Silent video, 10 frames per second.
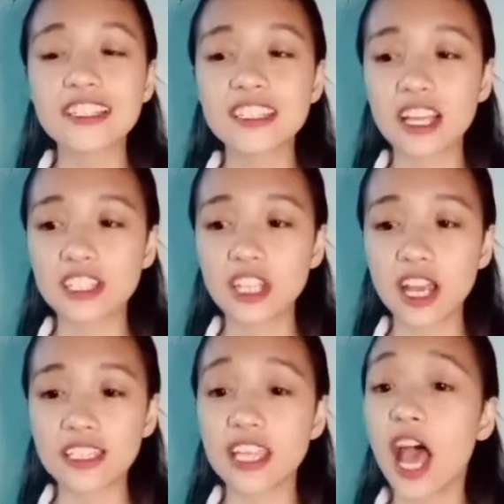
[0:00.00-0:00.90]
such
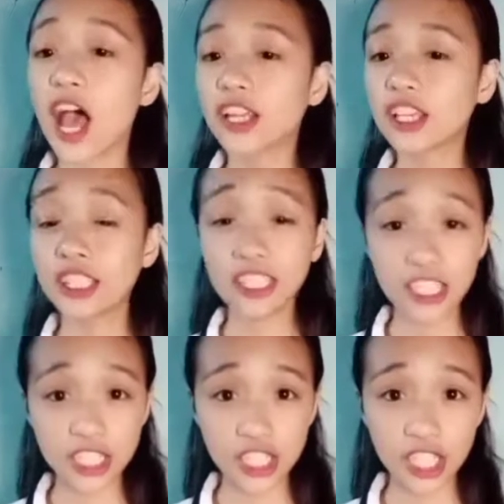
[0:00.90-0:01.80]
as
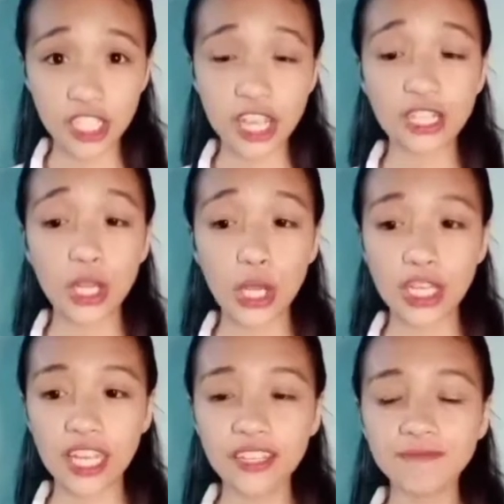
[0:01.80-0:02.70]
cognition and
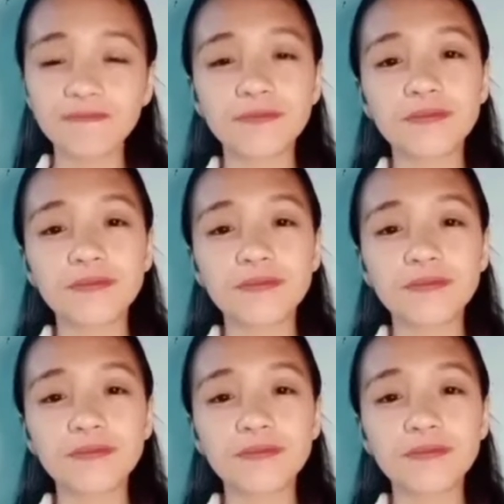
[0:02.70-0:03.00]
learning,